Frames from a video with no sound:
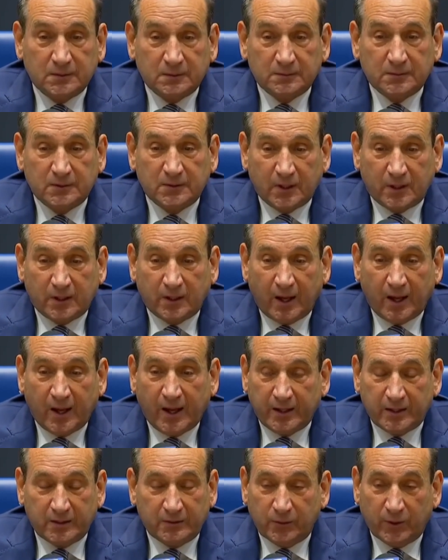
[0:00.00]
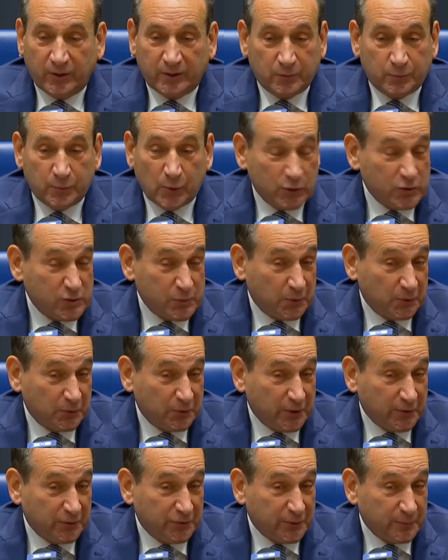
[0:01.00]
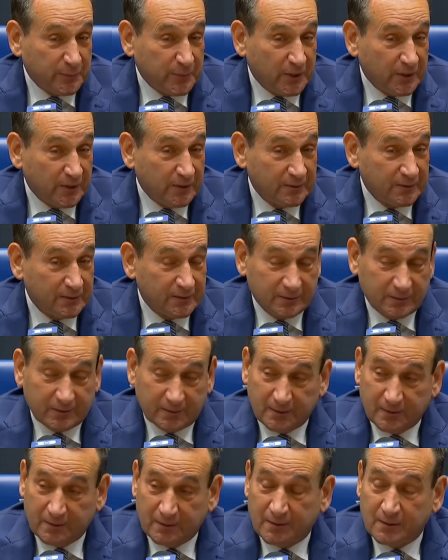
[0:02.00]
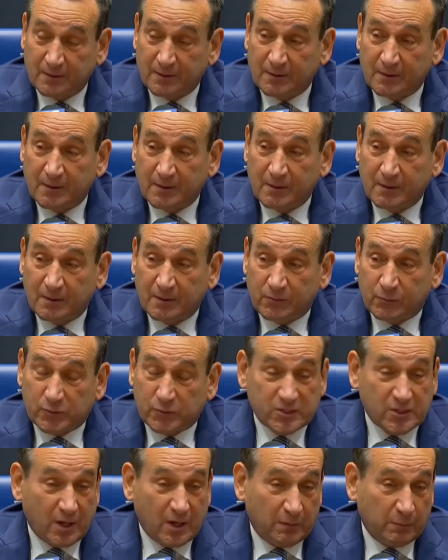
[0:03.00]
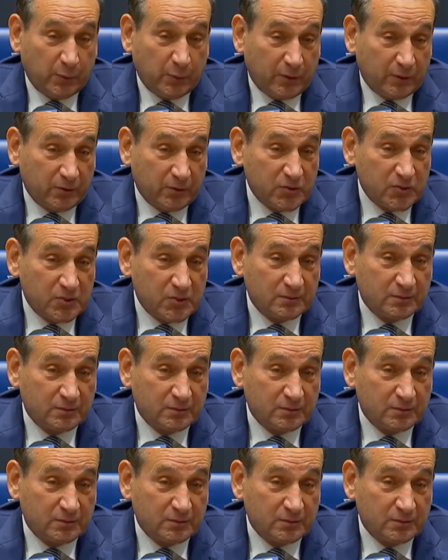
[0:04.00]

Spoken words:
The guy who had the most belief in me was Tom Butters.